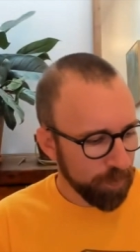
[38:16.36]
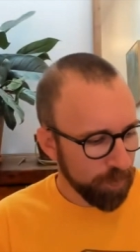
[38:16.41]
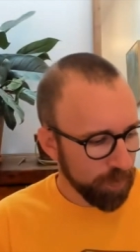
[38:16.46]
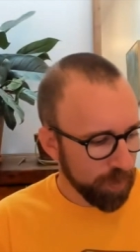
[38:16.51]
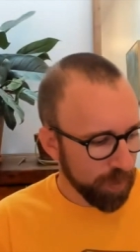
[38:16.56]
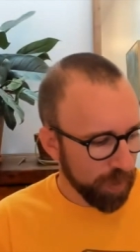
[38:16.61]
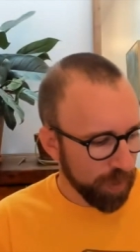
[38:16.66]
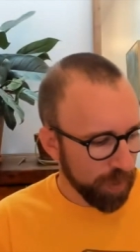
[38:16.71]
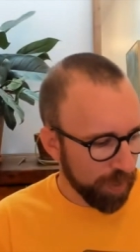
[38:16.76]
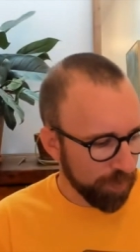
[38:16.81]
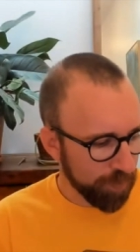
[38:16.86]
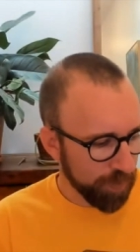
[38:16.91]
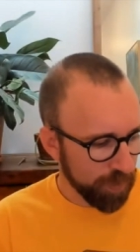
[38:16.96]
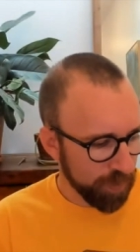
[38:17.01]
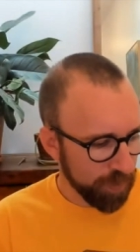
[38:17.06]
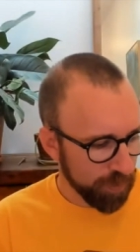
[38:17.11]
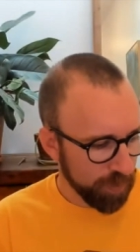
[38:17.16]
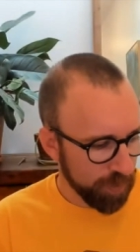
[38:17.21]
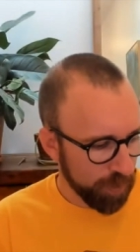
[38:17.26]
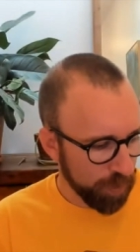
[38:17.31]

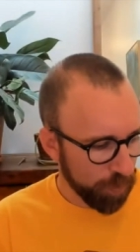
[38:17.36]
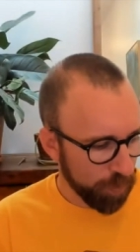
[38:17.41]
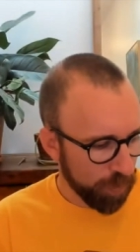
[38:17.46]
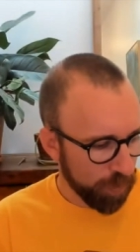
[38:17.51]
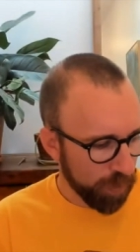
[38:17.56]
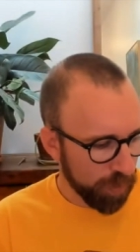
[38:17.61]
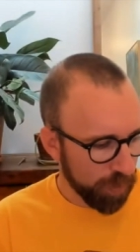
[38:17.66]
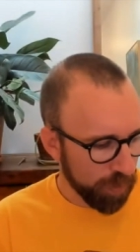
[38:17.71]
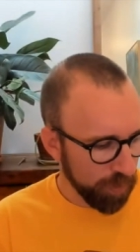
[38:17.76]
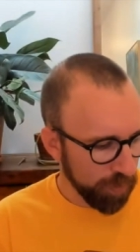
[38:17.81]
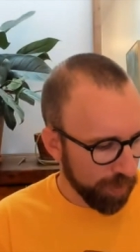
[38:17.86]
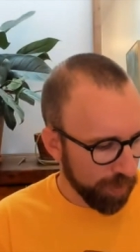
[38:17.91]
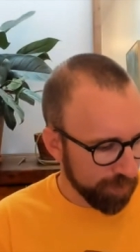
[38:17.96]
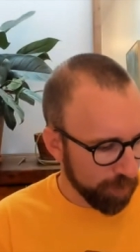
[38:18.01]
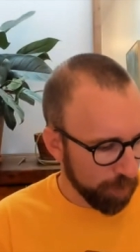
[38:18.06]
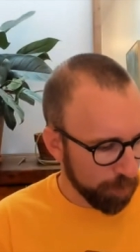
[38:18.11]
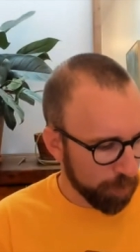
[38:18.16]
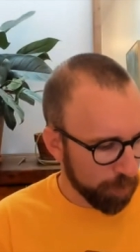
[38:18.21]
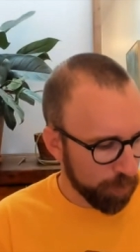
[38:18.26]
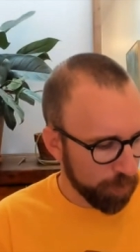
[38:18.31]
having a
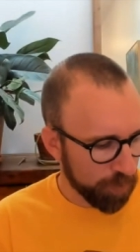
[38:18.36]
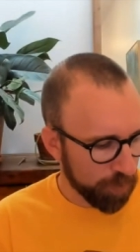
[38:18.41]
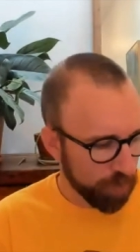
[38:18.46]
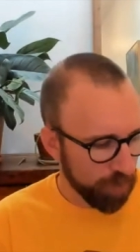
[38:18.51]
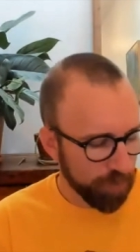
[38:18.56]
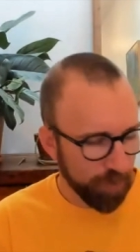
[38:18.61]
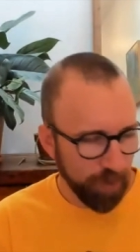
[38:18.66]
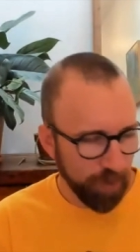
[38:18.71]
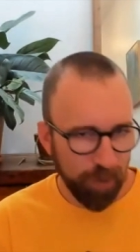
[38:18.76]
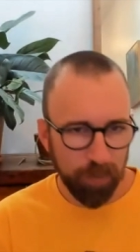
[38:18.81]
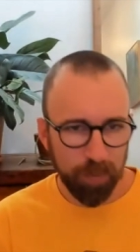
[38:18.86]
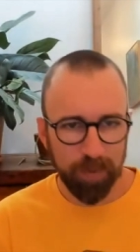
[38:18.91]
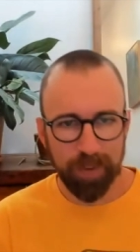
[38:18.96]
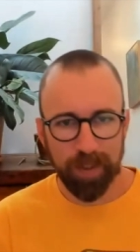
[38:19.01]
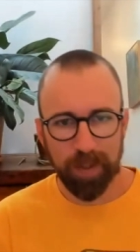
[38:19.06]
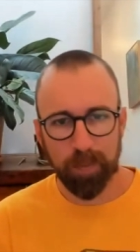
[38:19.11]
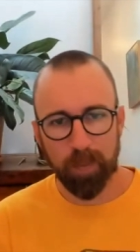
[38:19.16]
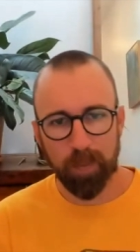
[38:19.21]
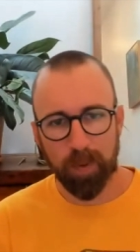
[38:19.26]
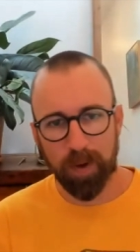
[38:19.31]
Lightstep user says what
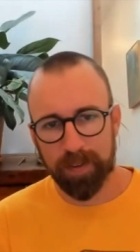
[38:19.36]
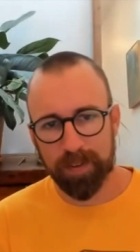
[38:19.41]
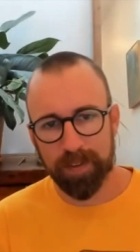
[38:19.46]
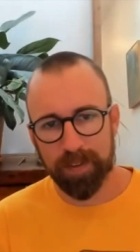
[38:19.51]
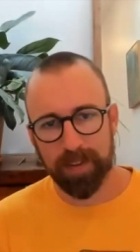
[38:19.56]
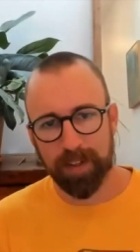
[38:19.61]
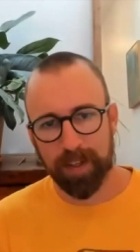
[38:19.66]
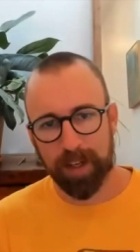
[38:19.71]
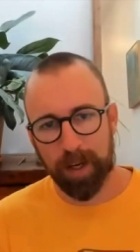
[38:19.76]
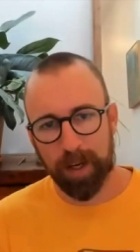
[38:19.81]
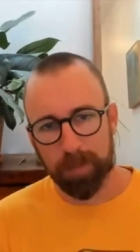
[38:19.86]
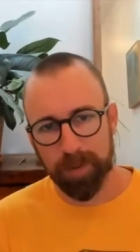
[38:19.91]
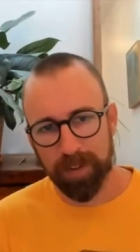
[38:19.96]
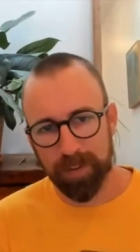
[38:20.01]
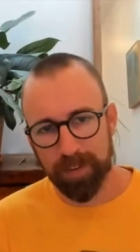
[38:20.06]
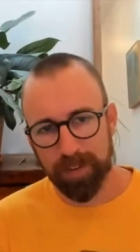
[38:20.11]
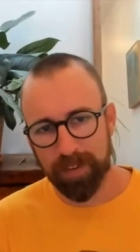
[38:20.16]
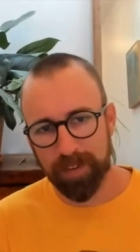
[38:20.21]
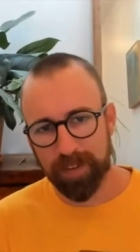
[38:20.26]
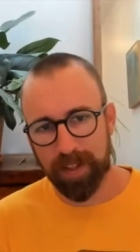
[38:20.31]
they want to
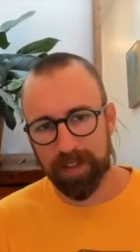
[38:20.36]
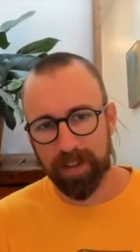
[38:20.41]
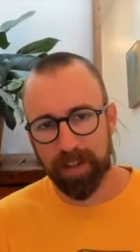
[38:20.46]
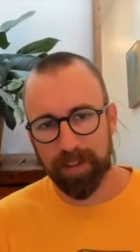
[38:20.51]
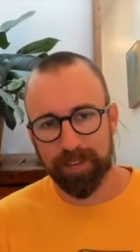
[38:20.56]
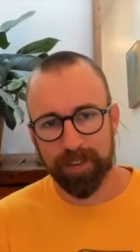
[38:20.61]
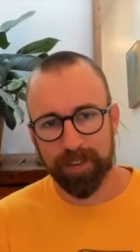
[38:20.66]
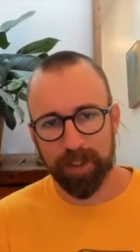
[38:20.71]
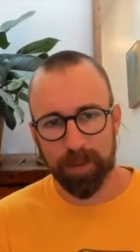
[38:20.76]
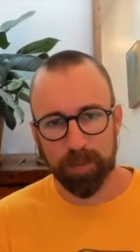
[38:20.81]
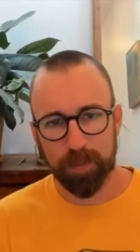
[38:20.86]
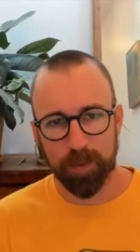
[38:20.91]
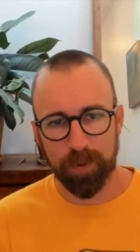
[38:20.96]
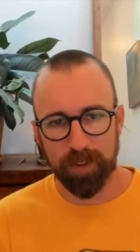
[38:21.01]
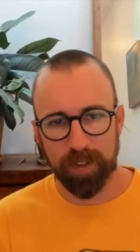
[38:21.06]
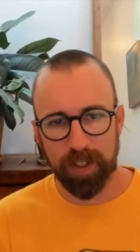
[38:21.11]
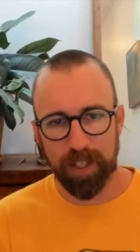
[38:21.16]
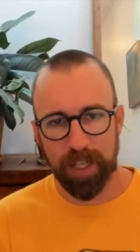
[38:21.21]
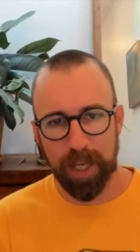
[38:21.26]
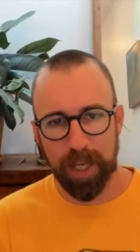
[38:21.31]
accomplish, and then Lightstep will
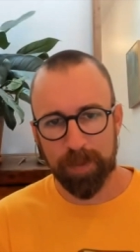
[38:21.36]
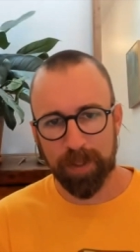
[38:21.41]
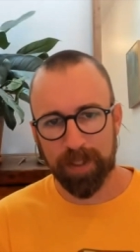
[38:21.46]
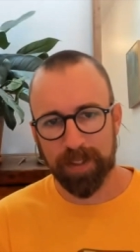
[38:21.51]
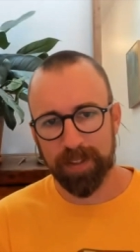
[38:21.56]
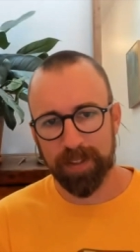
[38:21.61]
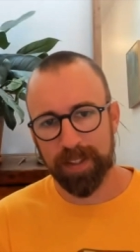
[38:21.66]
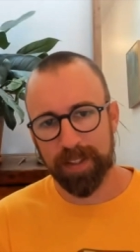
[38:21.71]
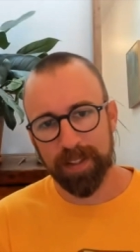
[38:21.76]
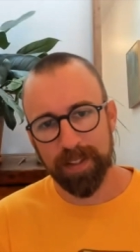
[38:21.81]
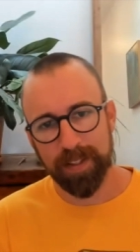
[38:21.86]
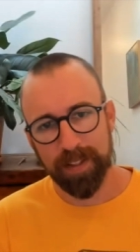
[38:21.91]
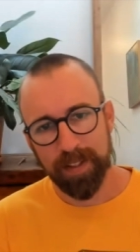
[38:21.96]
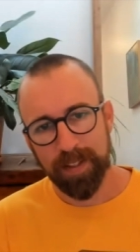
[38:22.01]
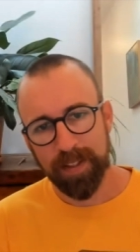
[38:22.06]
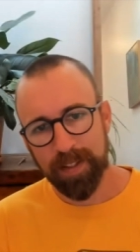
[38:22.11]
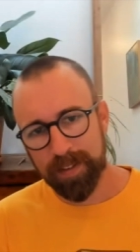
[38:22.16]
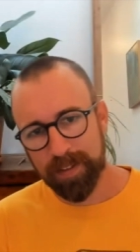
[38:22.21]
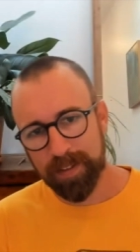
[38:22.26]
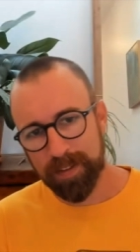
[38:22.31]
dynamically
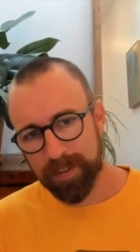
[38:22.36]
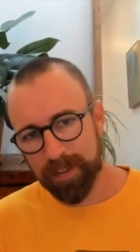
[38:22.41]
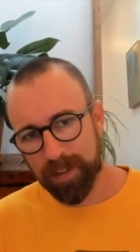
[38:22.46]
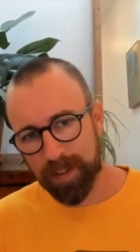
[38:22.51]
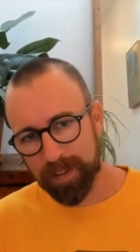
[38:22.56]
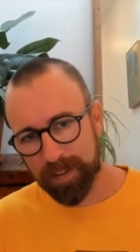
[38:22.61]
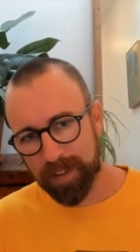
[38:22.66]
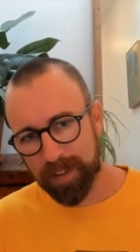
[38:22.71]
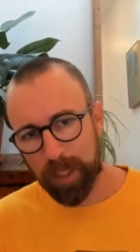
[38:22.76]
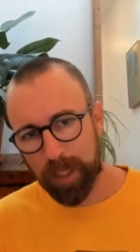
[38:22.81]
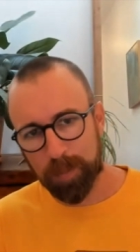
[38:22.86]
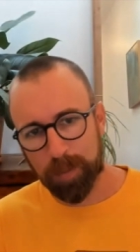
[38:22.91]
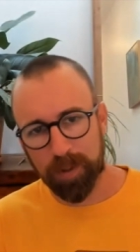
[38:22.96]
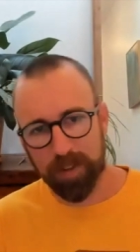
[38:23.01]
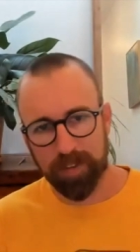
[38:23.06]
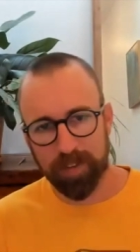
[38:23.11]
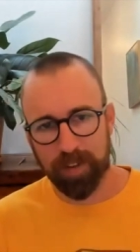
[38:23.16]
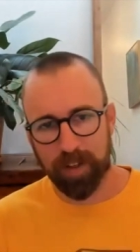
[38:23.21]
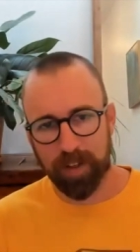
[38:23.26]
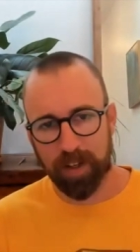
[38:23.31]
keep or
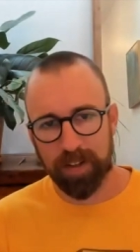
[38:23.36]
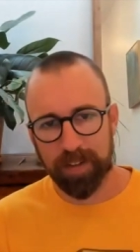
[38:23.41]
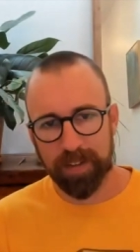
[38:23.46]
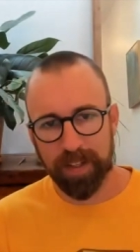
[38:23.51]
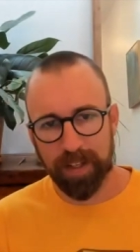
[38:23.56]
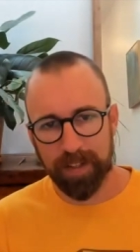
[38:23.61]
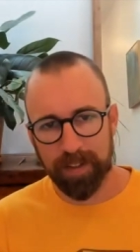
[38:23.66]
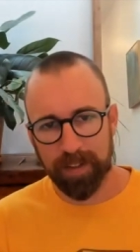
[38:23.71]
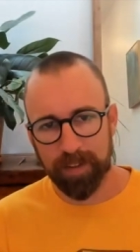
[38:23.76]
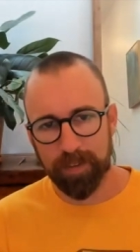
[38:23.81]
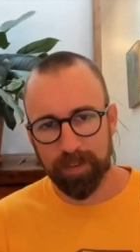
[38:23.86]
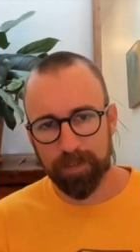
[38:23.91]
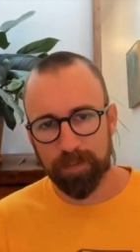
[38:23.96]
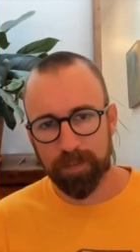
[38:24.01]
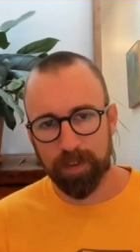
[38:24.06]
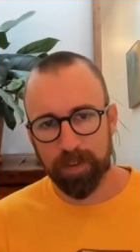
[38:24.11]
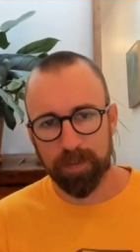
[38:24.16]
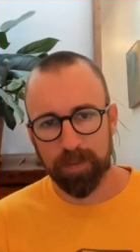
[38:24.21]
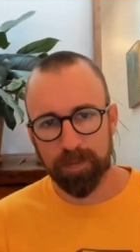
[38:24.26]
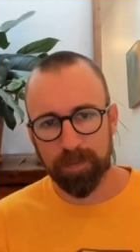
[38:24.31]
discard data
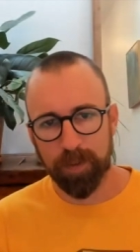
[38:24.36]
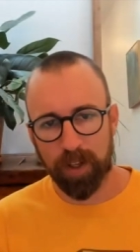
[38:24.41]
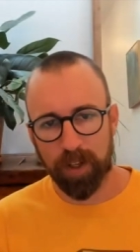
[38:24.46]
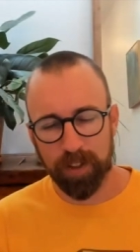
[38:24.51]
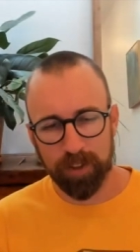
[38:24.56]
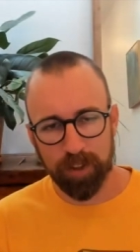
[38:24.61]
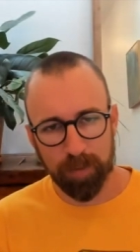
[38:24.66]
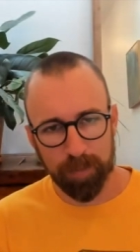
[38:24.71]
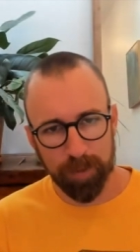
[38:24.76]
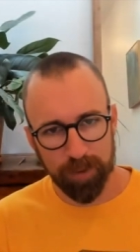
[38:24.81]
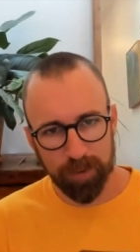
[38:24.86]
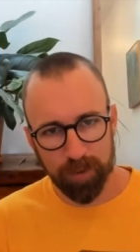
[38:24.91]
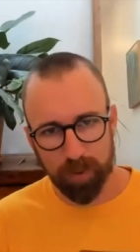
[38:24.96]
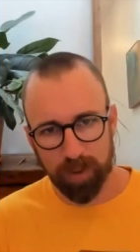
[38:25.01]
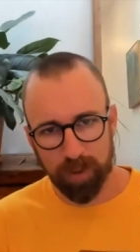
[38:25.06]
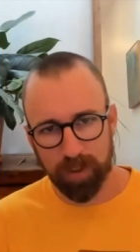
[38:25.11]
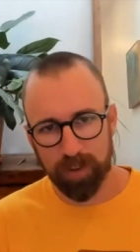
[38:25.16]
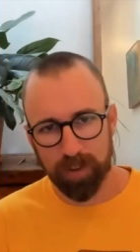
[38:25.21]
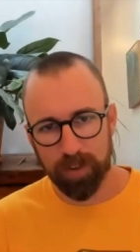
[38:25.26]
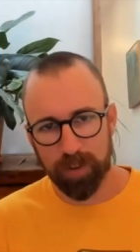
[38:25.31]
for long-term
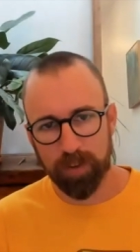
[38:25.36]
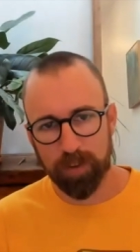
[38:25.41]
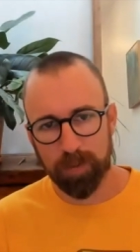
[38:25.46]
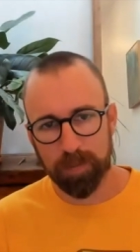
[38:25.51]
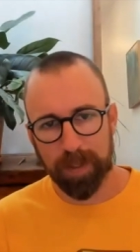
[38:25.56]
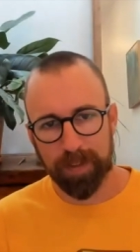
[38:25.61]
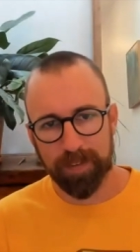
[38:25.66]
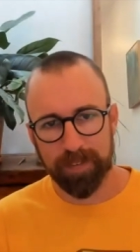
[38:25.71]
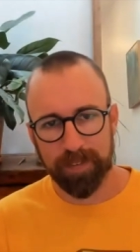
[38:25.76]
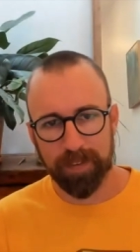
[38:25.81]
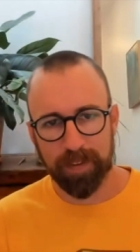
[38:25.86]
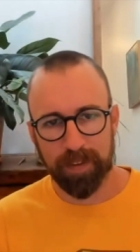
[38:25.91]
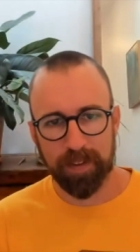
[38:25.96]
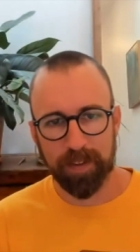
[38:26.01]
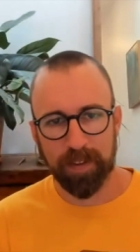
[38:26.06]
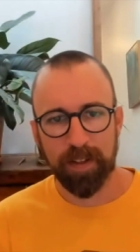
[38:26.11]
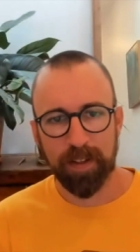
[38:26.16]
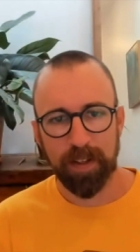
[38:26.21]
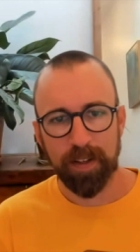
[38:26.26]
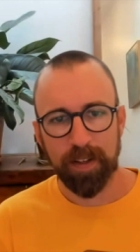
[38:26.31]
historical use based
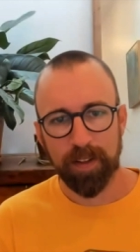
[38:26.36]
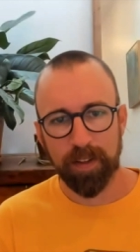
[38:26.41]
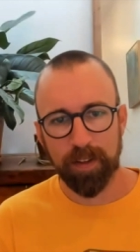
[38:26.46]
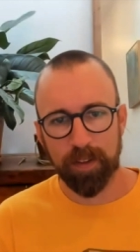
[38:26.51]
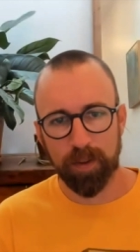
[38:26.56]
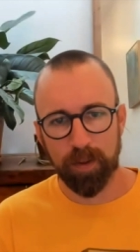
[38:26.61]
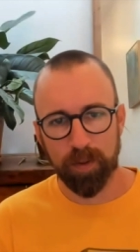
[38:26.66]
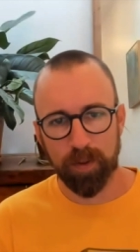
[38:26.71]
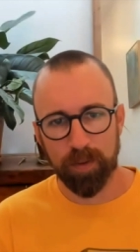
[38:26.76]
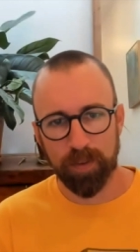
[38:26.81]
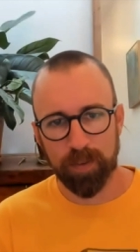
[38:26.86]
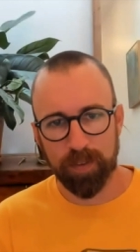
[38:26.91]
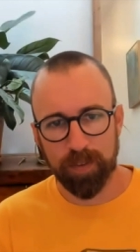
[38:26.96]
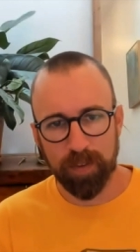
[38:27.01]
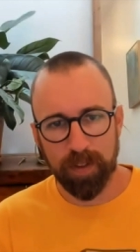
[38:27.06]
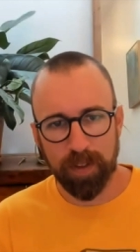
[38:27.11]
on those